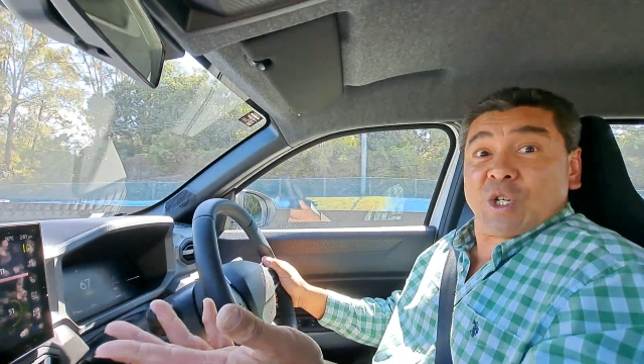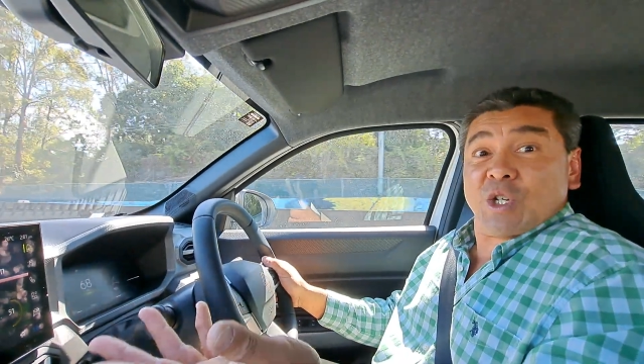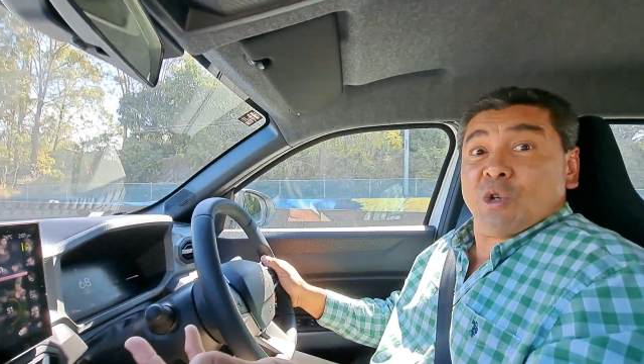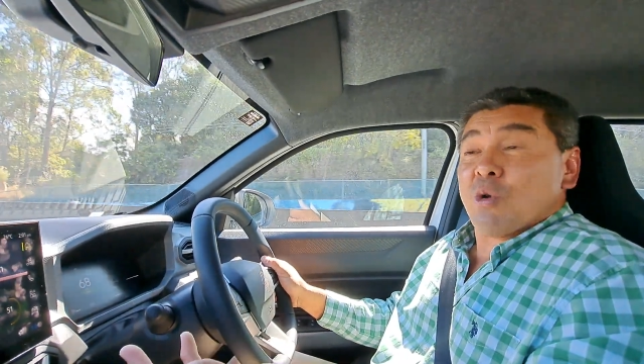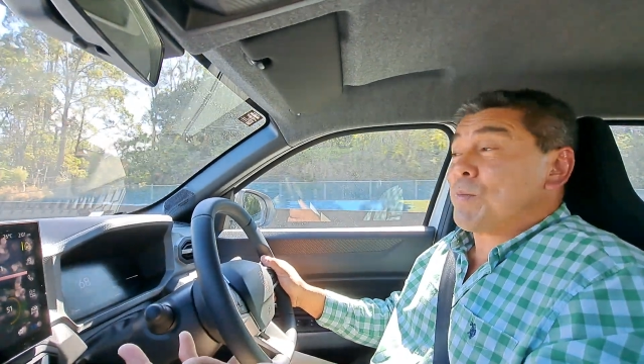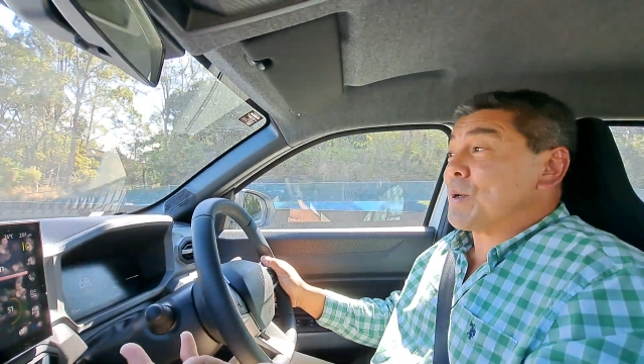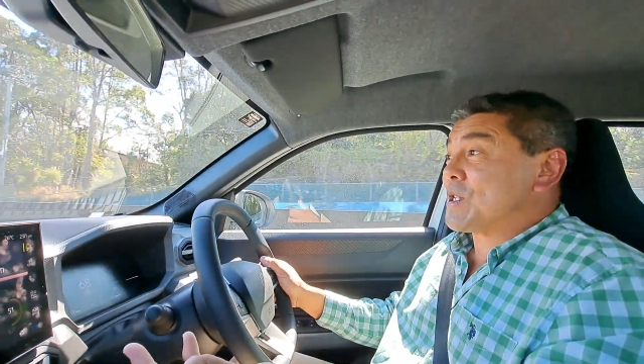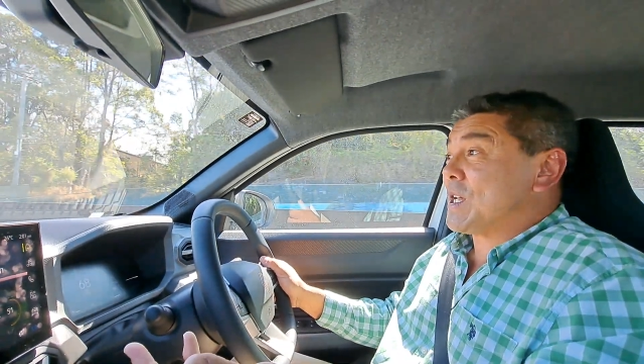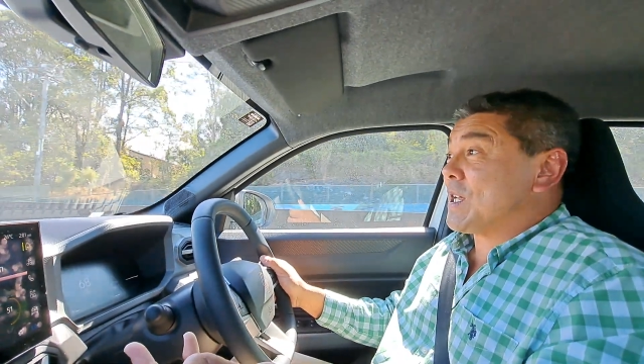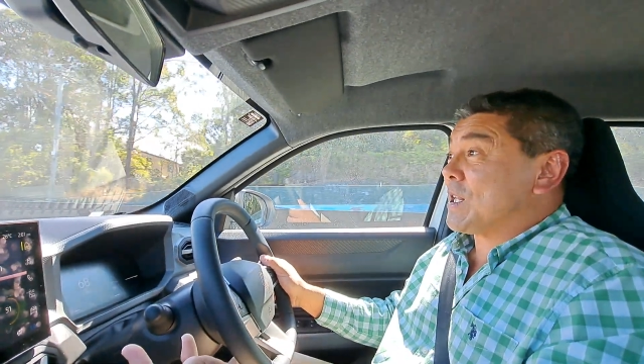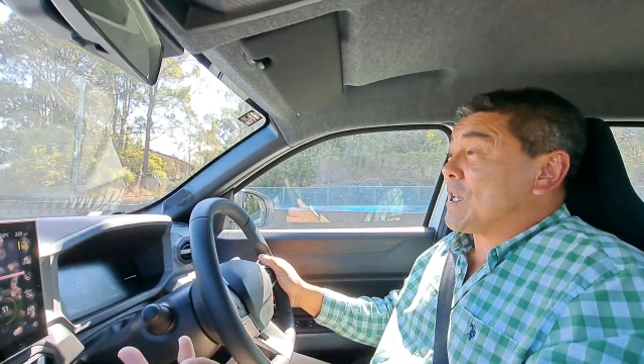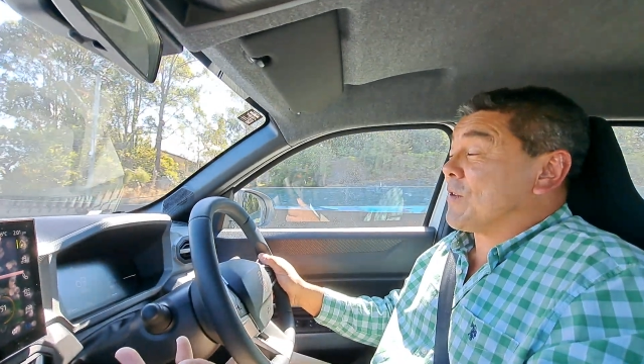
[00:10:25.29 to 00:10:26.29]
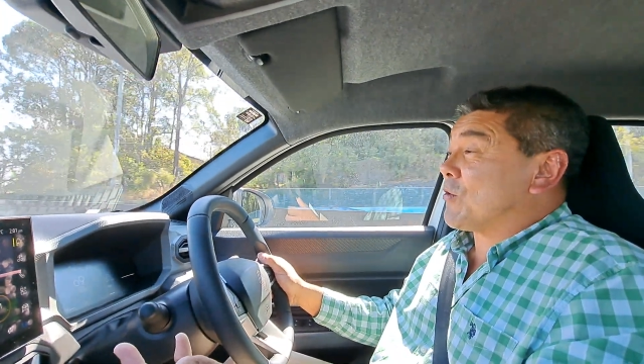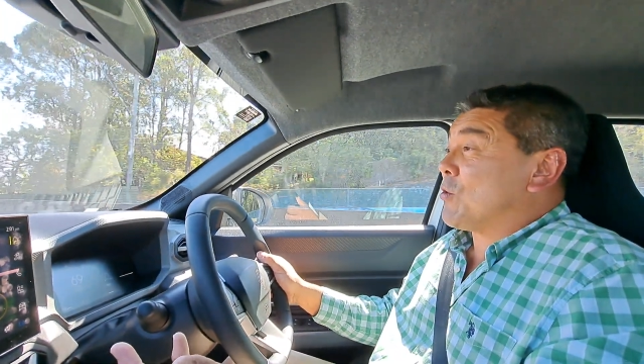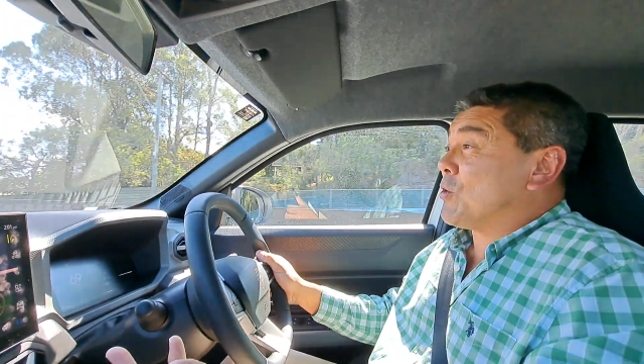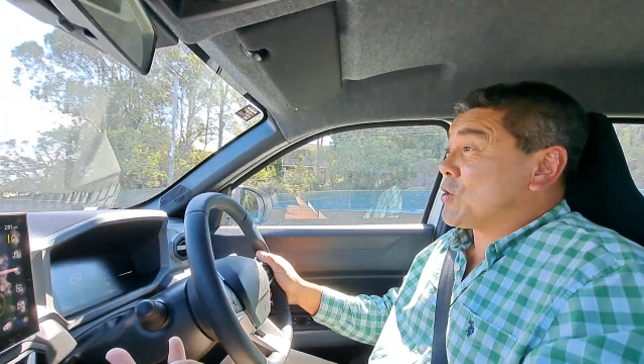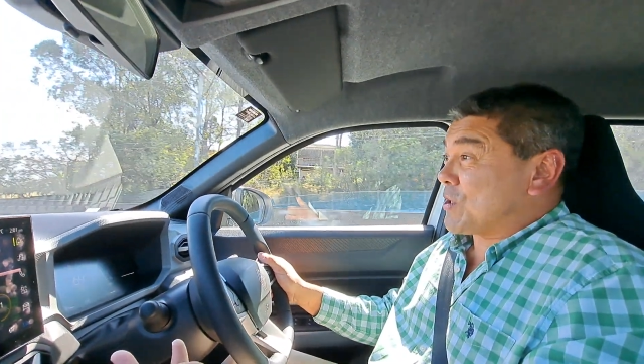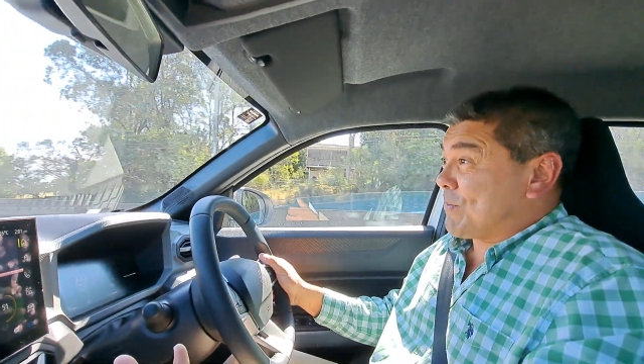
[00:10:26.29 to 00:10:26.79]
in Europe particularly of
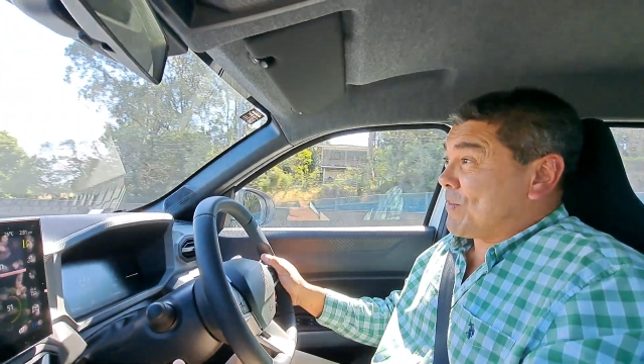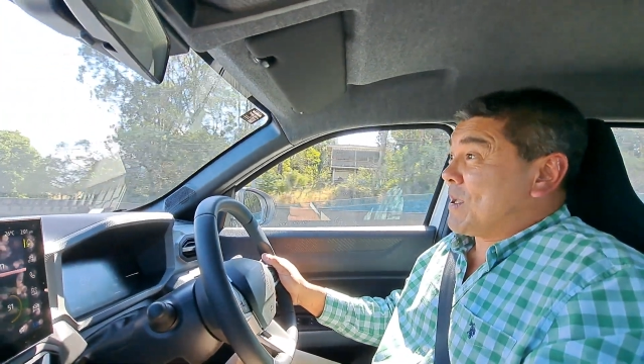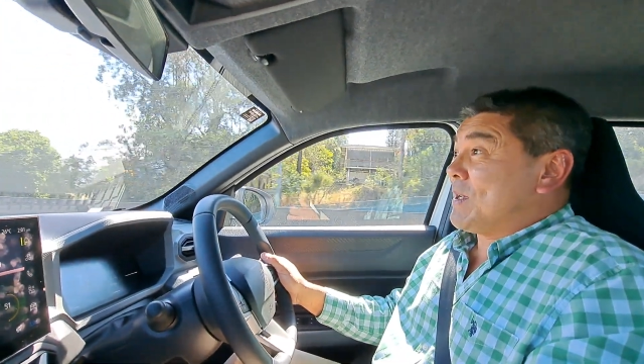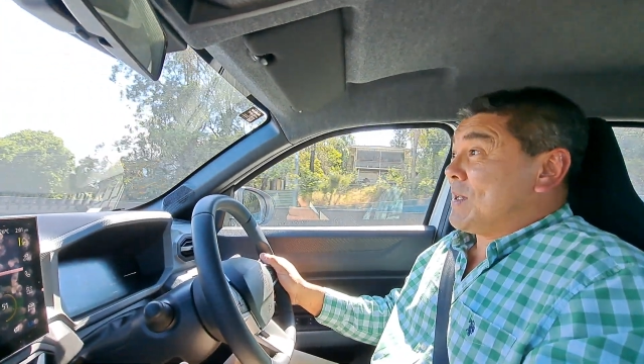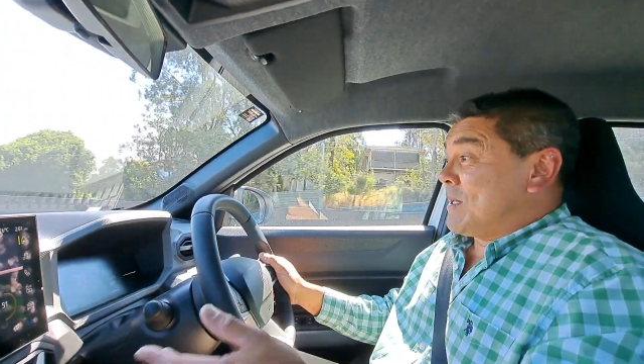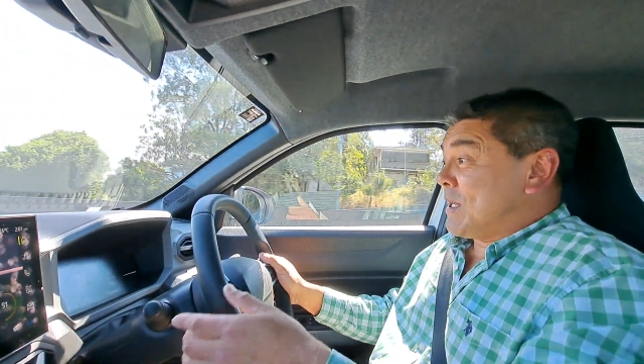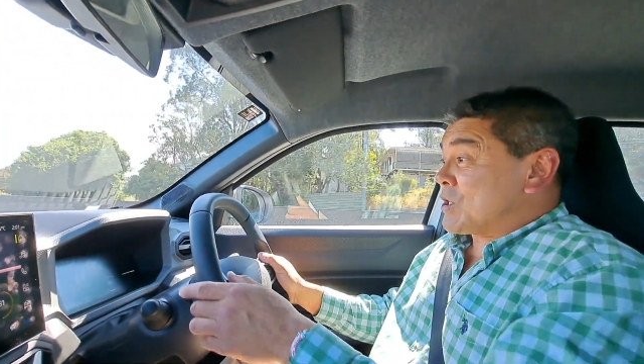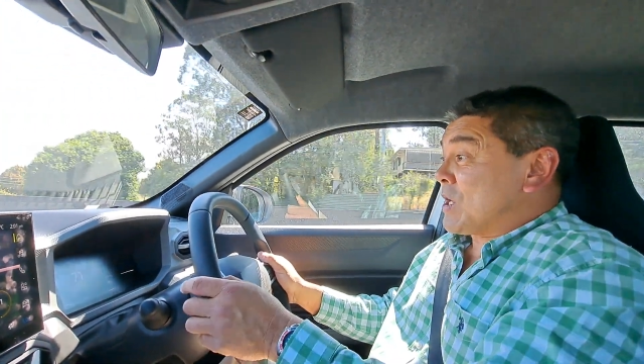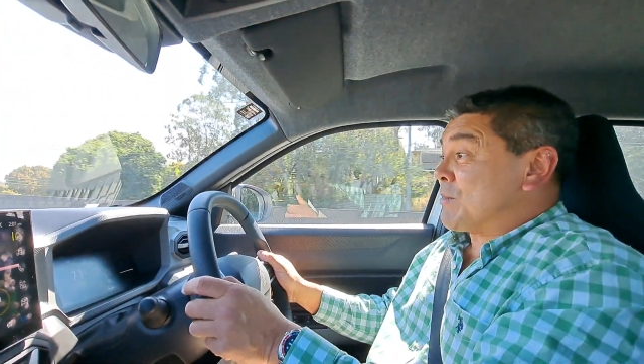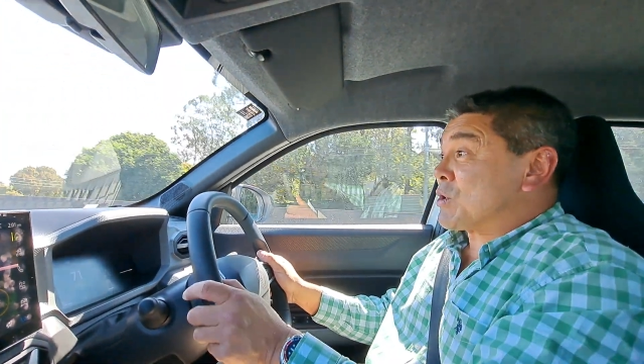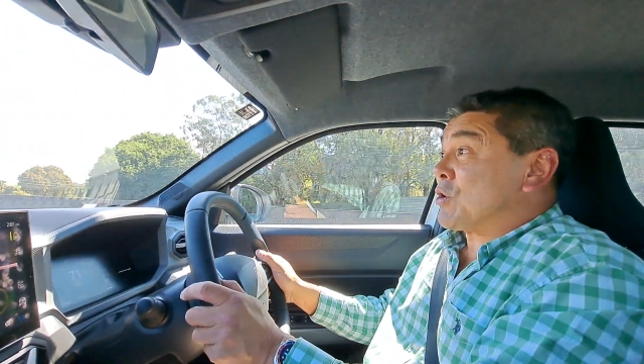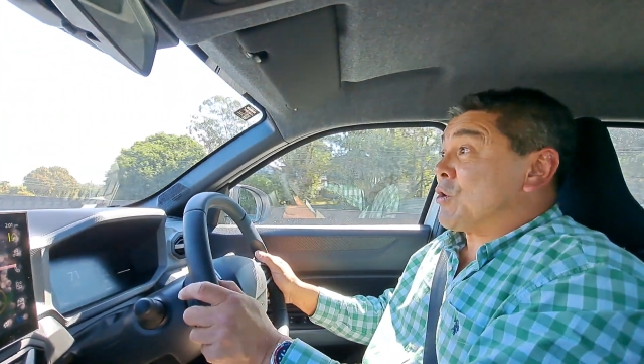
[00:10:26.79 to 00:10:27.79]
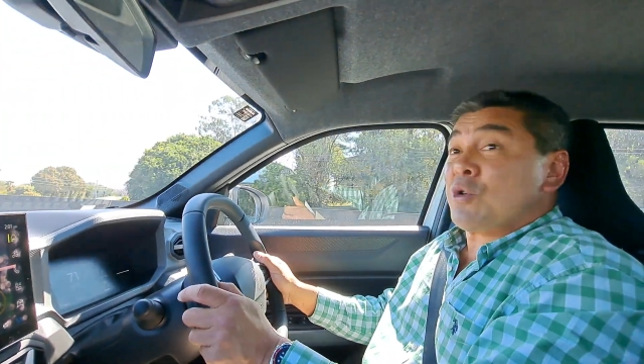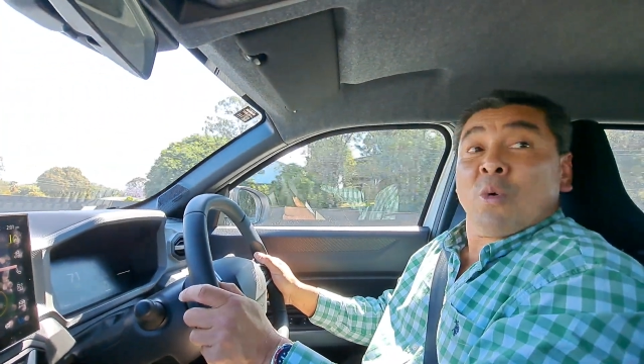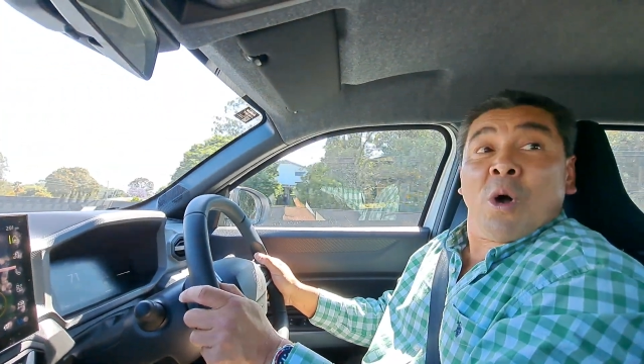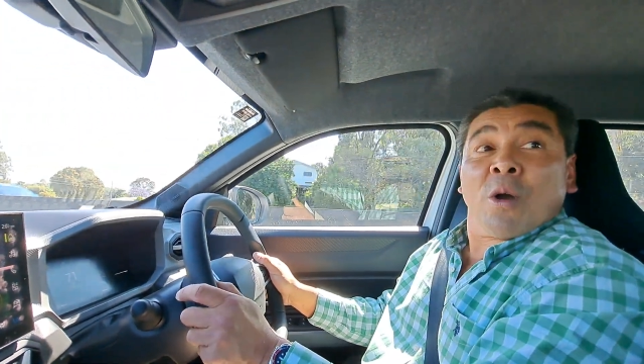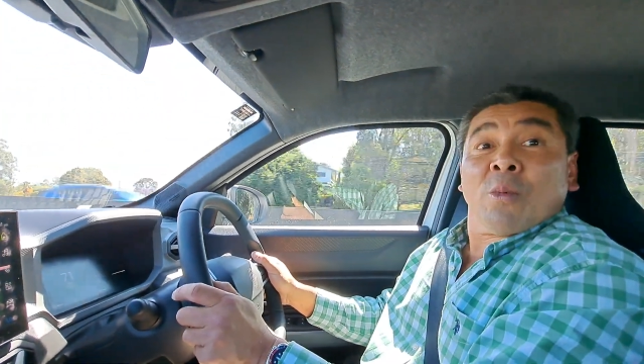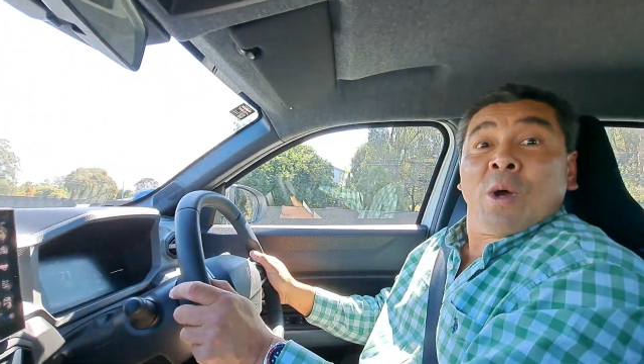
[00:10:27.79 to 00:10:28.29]
course, it seems to do
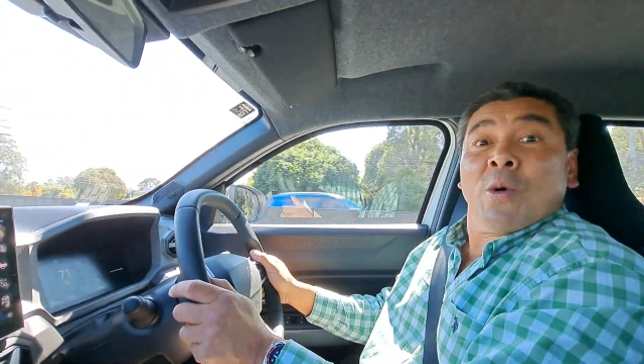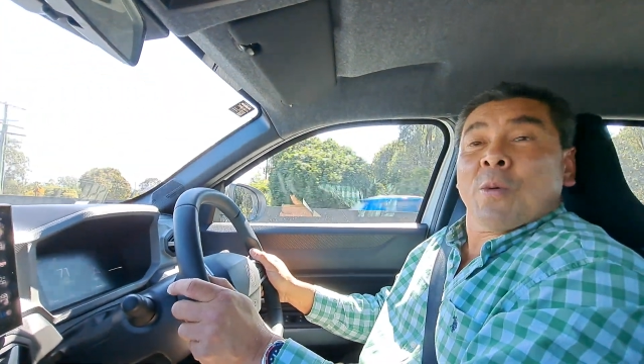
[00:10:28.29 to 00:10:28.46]
quite well.